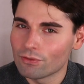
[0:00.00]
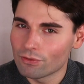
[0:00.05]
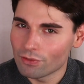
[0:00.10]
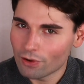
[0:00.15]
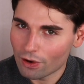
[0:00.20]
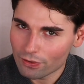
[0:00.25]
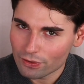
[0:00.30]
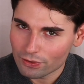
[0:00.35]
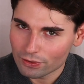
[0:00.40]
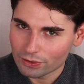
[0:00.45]

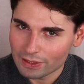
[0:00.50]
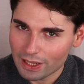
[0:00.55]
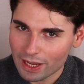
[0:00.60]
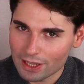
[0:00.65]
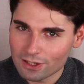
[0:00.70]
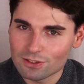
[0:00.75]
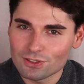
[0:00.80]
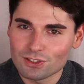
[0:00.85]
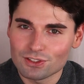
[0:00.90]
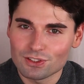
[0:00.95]
rather
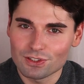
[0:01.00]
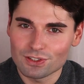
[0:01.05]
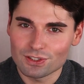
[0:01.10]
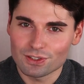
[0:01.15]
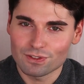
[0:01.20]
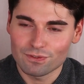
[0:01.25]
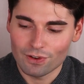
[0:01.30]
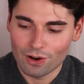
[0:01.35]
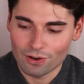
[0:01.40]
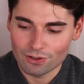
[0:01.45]
than
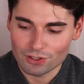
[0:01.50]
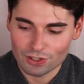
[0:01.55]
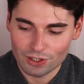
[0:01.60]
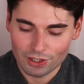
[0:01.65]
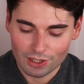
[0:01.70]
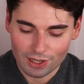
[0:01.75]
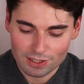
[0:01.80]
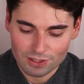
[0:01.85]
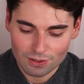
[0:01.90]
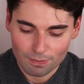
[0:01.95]
just
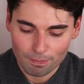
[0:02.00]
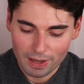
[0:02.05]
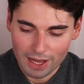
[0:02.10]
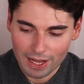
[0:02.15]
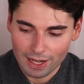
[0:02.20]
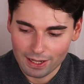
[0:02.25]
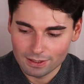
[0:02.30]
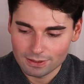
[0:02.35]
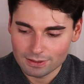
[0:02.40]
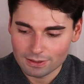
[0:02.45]
functioning as a
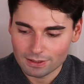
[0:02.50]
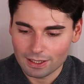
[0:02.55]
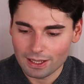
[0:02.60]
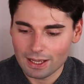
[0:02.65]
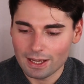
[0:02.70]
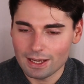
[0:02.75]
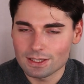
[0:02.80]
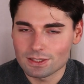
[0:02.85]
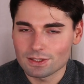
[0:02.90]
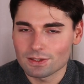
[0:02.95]
belt
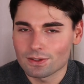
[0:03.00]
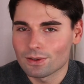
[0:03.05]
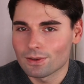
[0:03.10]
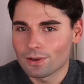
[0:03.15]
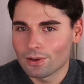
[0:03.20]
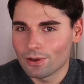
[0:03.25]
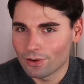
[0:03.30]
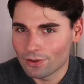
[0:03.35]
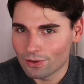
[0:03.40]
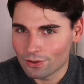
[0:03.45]
is
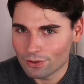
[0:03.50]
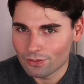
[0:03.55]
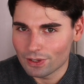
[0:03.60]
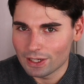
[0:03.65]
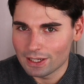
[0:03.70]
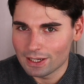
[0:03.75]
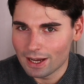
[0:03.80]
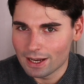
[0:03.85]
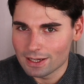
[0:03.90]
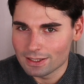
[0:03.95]
a
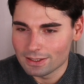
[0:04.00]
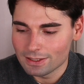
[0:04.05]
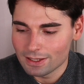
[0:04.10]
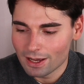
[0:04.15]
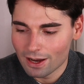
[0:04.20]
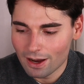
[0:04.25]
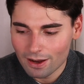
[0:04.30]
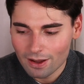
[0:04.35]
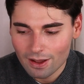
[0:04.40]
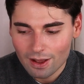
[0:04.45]
great
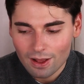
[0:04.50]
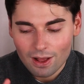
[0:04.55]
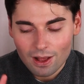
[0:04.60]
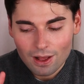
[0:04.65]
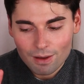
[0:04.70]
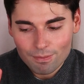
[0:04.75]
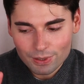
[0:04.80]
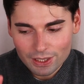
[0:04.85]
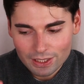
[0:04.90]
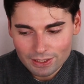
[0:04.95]
idea
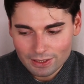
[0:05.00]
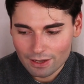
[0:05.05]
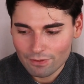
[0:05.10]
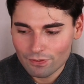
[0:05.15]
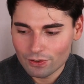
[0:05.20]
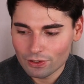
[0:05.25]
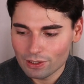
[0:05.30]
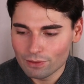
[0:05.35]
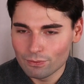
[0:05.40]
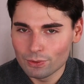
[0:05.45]
but I
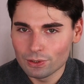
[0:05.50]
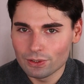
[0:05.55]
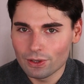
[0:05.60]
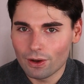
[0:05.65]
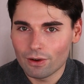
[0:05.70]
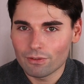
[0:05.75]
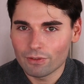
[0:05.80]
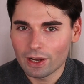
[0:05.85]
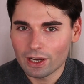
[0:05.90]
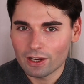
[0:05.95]
definitely would
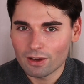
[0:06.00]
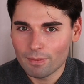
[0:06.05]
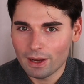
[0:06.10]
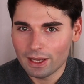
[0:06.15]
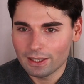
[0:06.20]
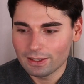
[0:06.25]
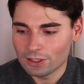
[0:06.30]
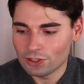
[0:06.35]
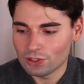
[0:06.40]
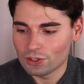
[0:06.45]
not
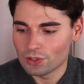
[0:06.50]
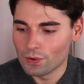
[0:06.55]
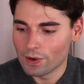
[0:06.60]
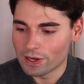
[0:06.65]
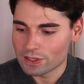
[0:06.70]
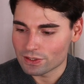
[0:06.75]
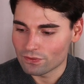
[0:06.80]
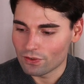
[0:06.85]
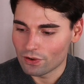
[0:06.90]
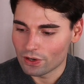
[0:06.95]
recommend that you go
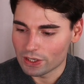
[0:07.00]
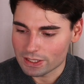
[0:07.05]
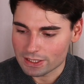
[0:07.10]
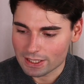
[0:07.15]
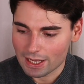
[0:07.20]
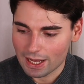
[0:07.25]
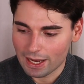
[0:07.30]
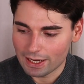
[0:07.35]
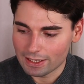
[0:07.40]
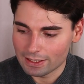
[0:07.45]
as far as
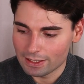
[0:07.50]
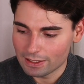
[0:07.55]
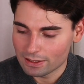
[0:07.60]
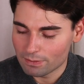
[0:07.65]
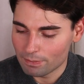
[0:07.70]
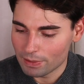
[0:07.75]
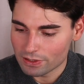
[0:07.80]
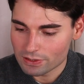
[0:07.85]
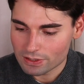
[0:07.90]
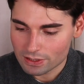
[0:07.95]
I
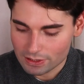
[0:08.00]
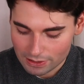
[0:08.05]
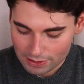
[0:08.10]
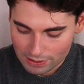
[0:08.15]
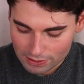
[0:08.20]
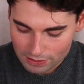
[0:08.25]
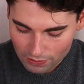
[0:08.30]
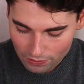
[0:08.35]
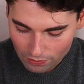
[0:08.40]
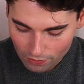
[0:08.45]
did because
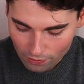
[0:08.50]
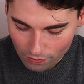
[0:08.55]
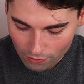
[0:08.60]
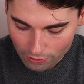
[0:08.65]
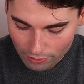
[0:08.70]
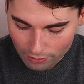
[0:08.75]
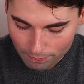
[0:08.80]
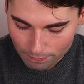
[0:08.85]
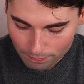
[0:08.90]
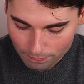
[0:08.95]
these
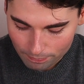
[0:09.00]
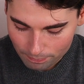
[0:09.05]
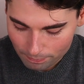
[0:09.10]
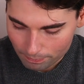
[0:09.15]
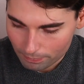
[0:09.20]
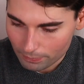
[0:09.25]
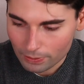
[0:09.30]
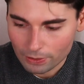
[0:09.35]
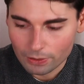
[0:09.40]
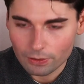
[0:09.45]
are
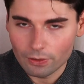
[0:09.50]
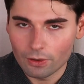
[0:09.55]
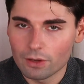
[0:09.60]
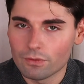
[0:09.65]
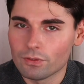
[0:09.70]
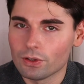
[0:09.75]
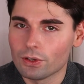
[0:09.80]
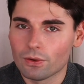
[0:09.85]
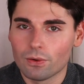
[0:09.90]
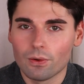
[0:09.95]
not
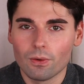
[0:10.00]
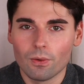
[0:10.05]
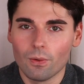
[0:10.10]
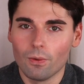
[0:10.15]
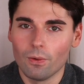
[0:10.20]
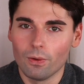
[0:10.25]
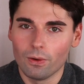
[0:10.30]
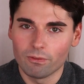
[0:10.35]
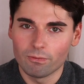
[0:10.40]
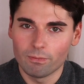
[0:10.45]
even
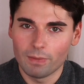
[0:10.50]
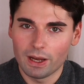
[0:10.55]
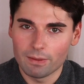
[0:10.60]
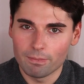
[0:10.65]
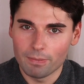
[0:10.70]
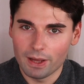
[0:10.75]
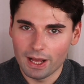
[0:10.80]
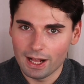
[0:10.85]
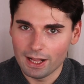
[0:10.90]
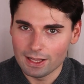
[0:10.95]
all of my
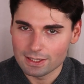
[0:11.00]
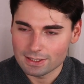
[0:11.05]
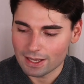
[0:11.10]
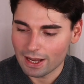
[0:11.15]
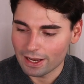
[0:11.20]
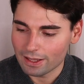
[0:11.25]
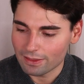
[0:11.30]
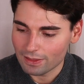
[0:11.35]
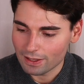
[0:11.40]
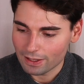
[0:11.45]
belts
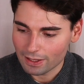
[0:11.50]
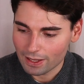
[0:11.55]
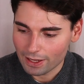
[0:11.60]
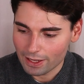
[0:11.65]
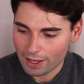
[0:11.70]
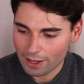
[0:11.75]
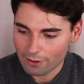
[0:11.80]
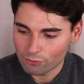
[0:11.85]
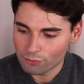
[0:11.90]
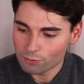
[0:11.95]
I think I
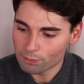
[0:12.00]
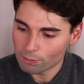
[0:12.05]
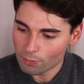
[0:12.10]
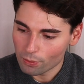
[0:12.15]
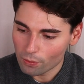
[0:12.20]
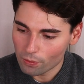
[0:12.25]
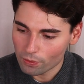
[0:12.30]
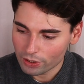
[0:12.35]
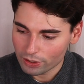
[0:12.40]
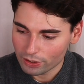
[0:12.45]
have
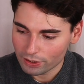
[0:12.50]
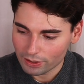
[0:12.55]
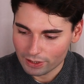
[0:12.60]
more